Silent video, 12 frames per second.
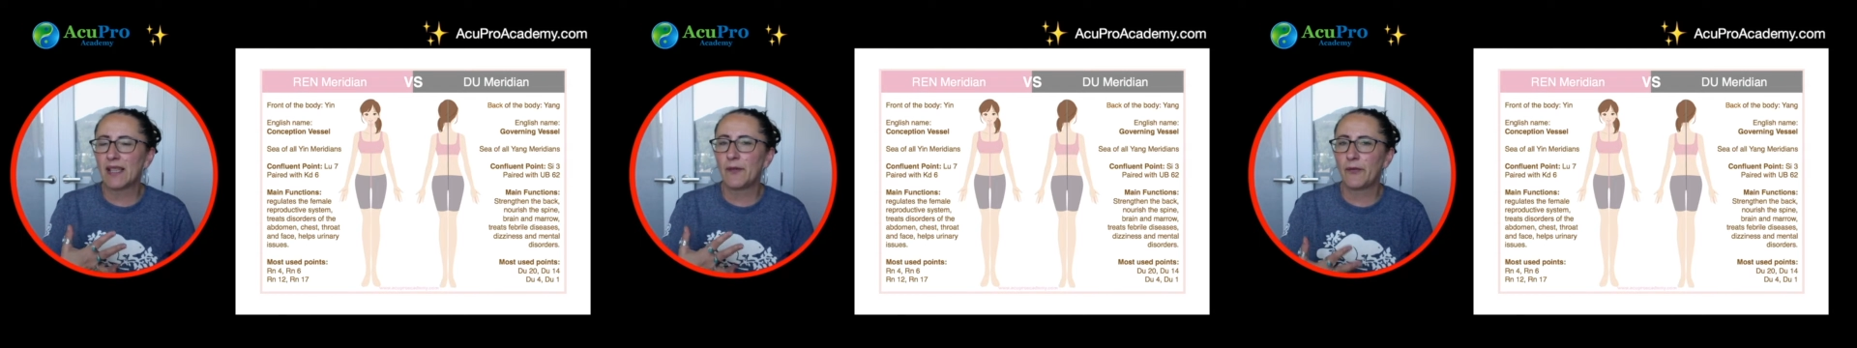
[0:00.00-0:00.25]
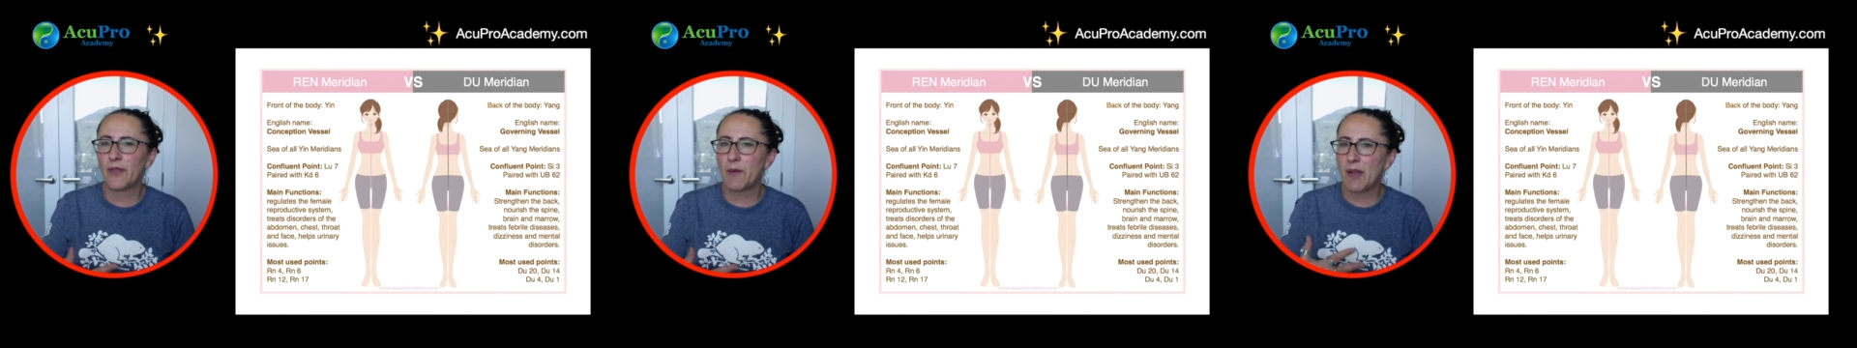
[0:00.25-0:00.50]

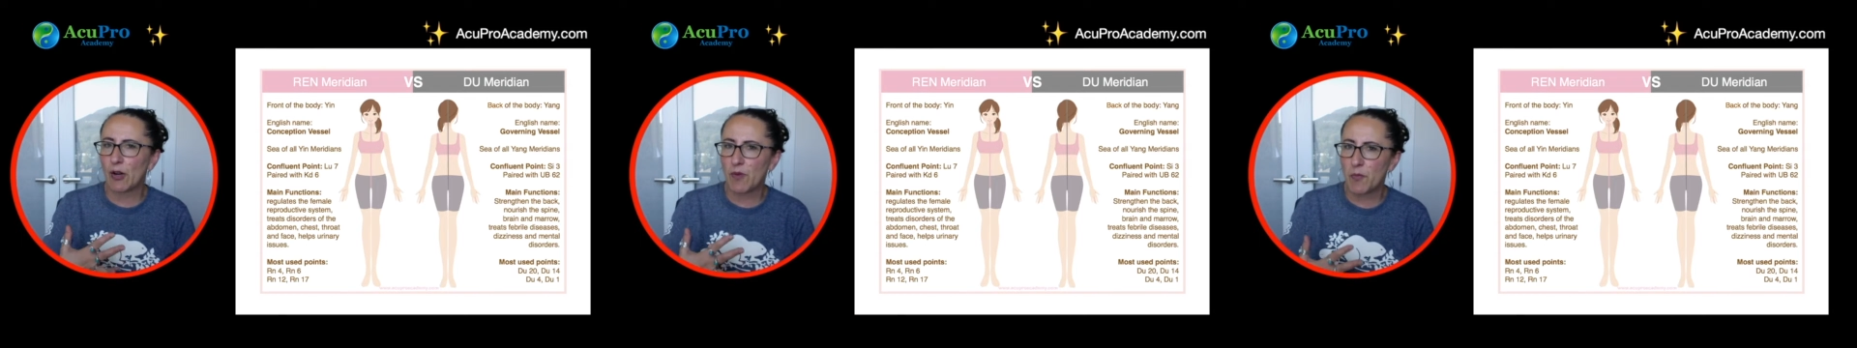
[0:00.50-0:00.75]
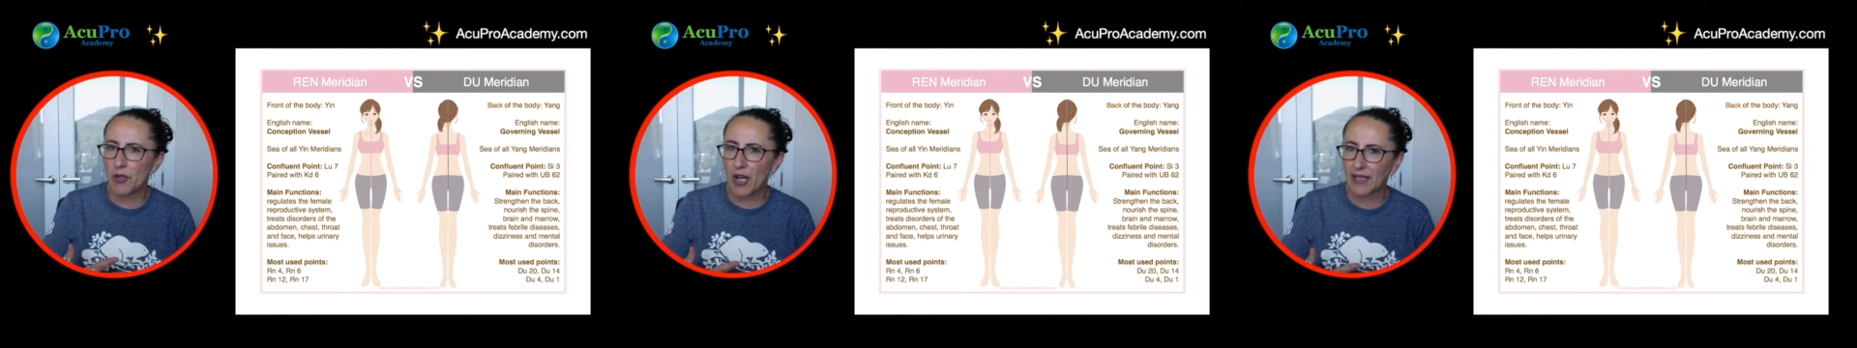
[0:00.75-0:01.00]
and female
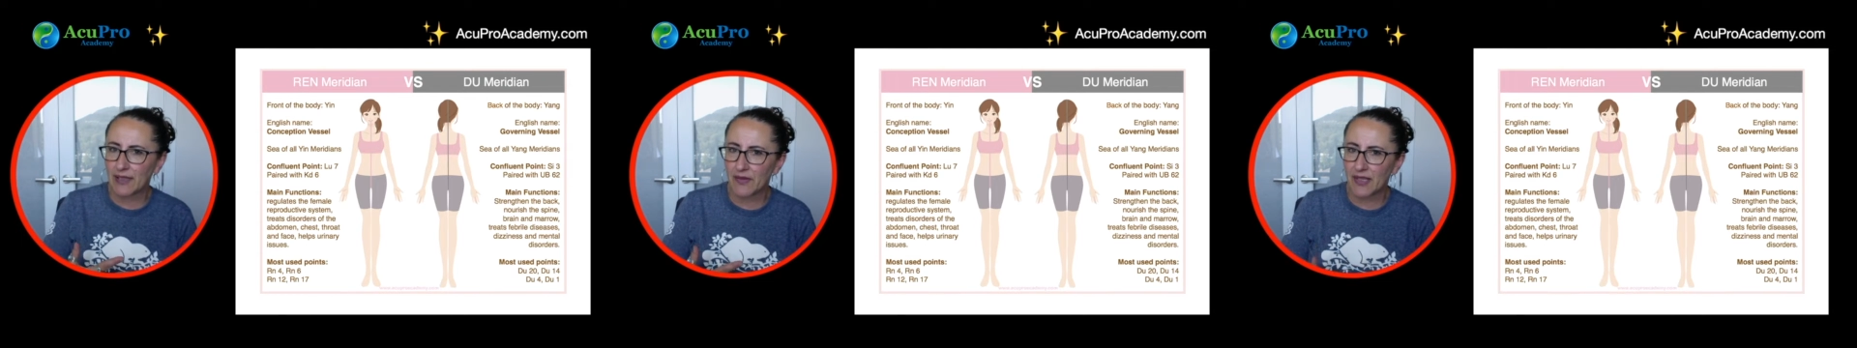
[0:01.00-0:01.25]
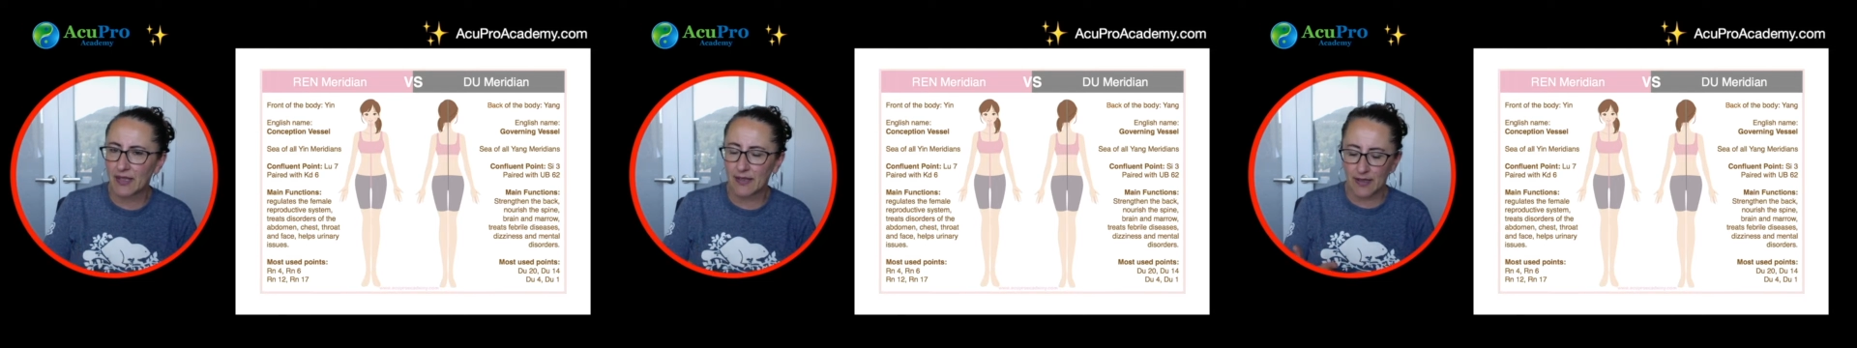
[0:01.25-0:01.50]
reproductive
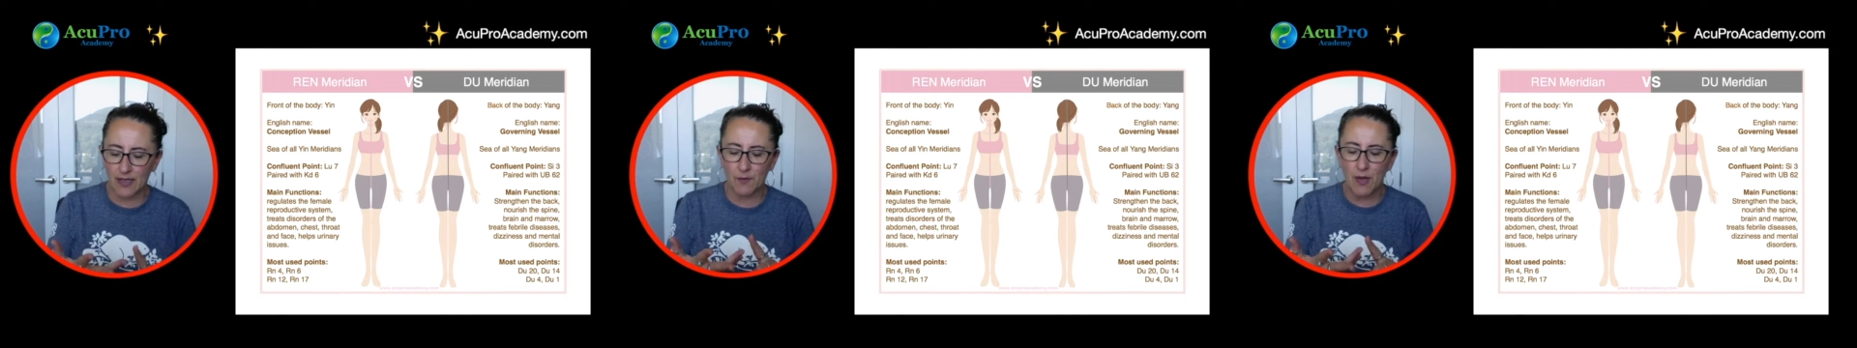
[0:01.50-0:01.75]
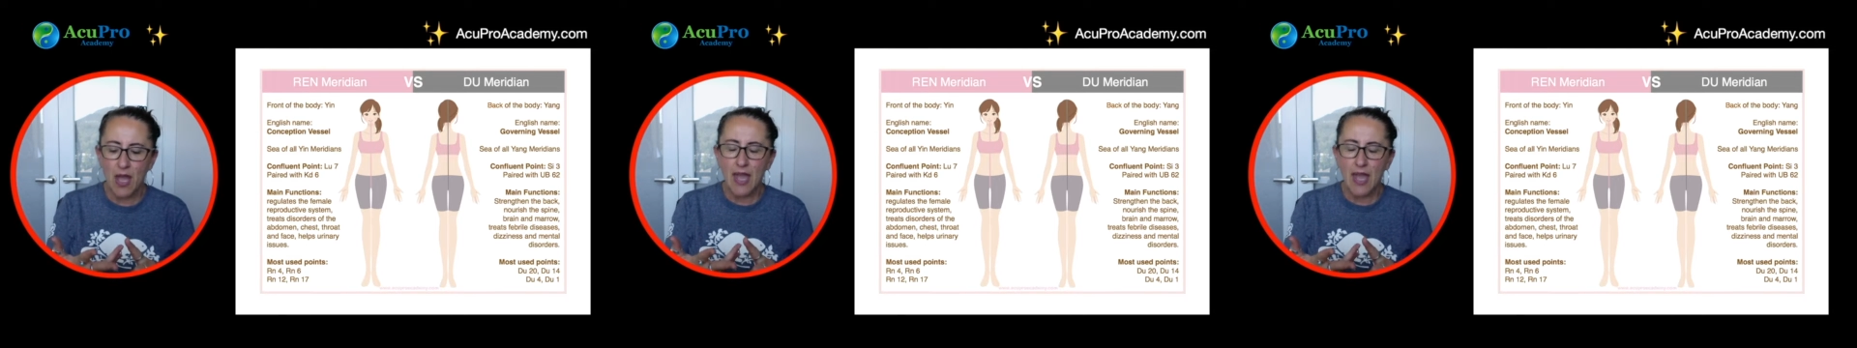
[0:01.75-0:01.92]
system,